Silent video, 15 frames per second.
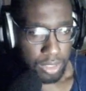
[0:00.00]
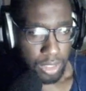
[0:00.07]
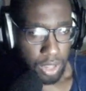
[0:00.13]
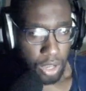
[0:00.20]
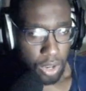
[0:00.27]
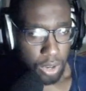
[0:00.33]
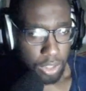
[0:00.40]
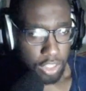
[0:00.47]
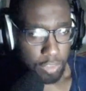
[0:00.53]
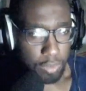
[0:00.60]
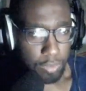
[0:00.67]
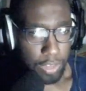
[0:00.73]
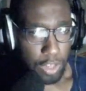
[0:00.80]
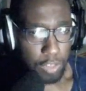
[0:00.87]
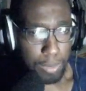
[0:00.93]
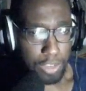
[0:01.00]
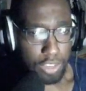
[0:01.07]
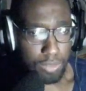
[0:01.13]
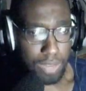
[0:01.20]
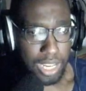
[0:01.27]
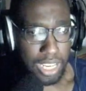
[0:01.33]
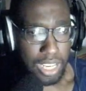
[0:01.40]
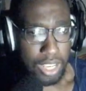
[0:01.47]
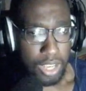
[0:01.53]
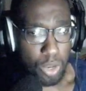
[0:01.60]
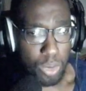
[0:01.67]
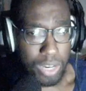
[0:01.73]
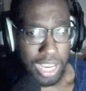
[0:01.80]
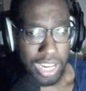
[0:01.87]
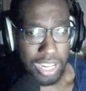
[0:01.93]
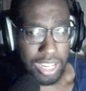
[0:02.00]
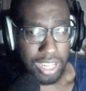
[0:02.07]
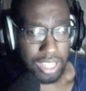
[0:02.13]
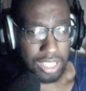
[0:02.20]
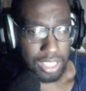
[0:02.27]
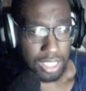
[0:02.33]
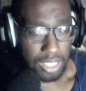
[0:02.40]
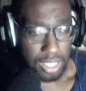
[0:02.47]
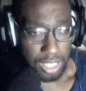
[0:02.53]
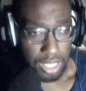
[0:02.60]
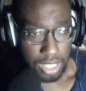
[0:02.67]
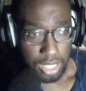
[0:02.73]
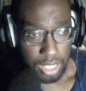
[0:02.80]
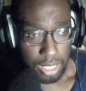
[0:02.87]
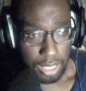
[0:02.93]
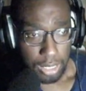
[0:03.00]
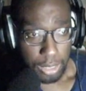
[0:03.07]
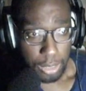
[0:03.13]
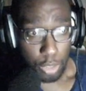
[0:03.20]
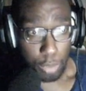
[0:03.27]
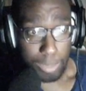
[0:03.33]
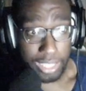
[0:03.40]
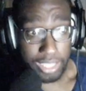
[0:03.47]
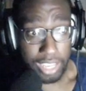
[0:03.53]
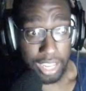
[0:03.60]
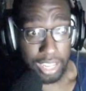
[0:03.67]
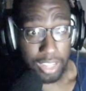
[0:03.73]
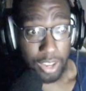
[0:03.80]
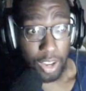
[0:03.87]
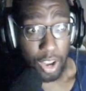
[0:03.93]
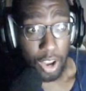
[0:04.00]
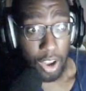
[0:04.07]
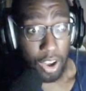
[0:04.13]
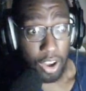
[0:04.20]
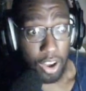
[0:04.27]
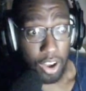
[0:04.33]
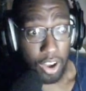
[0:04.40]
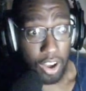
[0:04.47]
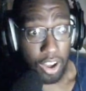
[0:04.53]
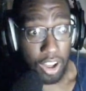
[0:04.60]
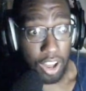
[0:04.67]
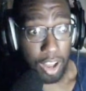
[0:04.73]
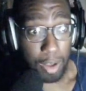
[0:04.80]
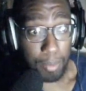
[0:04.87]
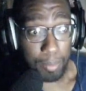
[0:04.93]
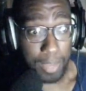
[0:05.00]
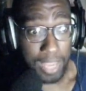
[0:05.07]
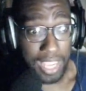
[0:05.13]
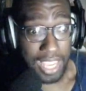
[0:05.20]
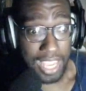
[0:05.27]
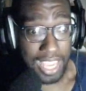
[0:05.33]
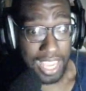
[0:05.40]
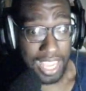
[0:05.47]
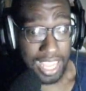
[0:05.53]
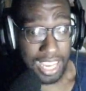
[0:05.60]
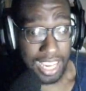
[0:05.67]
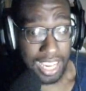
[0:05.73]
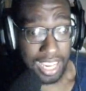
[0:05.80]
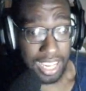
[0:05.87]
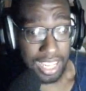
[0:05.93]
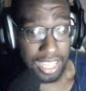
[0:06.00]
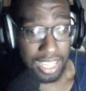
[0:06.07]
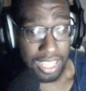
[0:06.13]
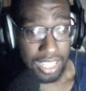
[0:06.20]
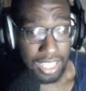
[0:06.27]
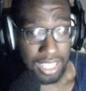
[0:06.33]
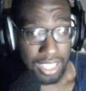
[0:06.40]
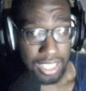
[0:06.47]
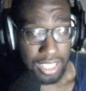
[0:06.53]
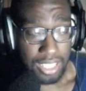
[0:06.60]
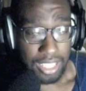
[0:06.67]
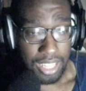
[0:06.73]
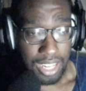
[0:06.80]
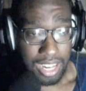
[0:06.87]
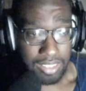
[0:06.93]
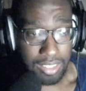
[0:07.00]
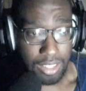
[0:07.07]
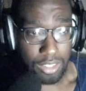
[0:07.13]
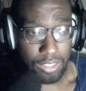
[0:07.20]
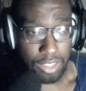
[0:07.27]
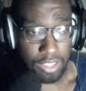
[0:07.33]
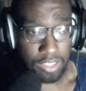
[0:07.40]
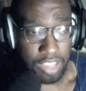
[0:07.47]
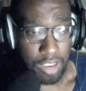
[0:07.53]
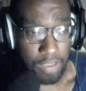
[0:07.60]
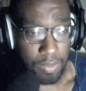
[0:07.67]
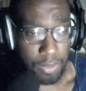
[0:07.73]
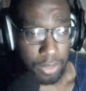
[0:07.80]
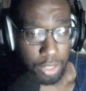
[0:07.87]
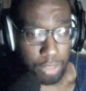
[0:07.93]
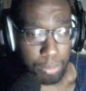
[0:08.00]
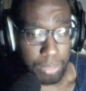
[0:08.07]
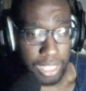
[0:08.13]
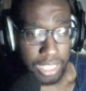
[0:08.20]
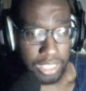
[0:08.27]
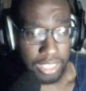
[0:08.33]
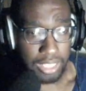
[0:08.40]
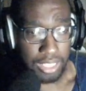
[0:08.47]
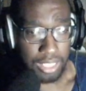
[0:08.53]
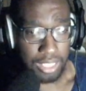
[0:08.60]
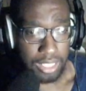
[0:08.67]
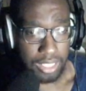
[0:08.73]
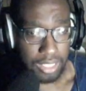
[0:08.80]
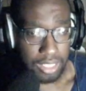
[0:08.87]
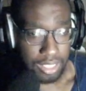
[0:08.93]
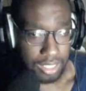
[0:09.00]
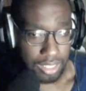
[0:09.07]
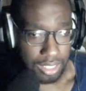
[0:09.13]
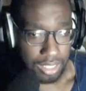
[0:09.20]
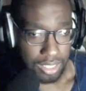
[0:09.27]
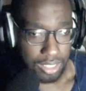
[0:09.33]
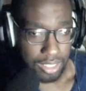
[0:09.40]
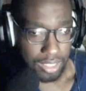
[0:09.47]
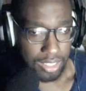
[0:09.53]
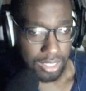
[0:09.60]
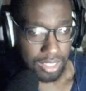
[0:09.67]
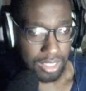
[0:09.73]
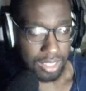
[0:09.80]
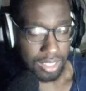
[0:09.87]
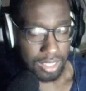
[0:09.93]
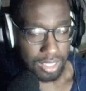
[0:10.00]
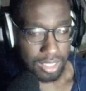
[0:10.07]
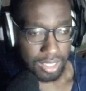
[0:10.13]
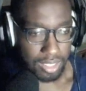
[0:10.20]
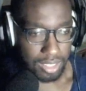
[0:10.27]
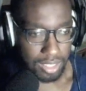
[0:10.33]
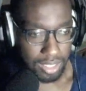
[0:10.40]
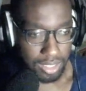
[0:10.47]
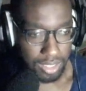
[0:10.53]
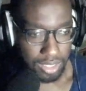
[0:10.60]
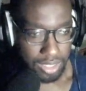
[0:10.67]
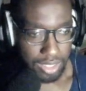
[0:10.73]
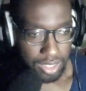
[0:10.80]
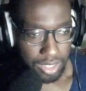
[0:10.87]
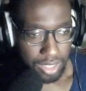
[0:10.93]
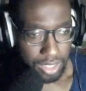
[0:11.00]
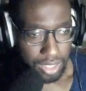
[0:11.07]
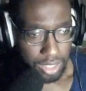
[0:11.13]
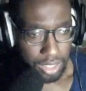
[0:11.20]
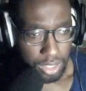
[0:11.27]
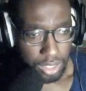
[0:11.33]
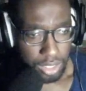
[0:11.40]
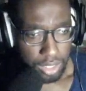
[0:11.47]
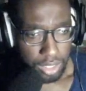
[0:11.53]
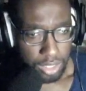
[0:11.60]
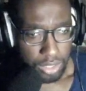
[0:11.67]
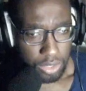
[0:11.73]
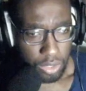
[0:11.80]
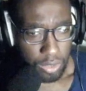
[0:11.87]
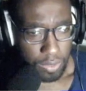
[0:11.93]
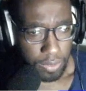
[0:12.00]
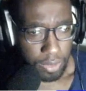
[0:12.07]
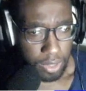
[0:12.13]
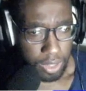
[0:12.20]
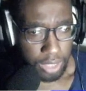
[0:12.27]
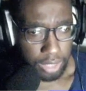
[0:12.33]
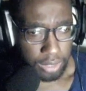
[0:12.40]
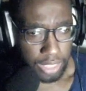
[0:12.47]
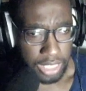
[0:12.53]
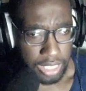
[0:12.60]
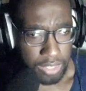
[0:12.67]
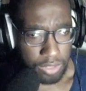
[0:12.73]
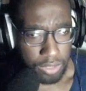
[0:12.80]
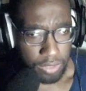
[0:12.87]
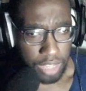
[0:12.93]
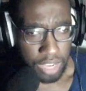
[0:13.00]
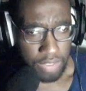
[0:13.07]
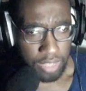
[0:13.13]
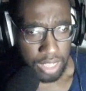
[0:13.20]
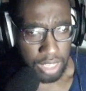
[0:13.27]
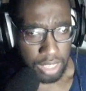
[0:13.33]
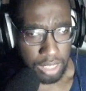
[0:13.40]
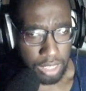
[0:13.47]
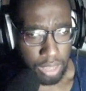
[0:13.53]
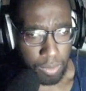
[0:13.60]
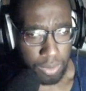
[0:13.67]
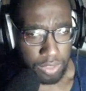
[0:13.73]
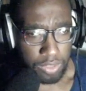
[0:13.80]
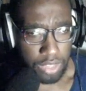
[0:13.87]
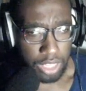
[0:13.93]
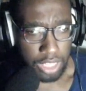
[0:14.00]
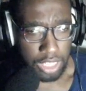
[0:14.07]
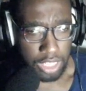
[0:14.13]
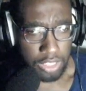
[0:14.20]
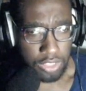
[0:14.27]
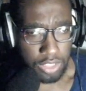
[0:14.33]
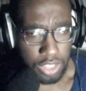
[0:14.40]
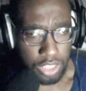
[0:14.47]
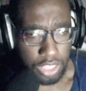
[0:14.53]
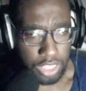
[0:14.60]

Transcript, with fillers: Oh, the final smash is ready. Who got it? Little Mac got it. Oh man. That's another stock down for Little Mac. So far, Link is surviving along with Duck Hunt Dog.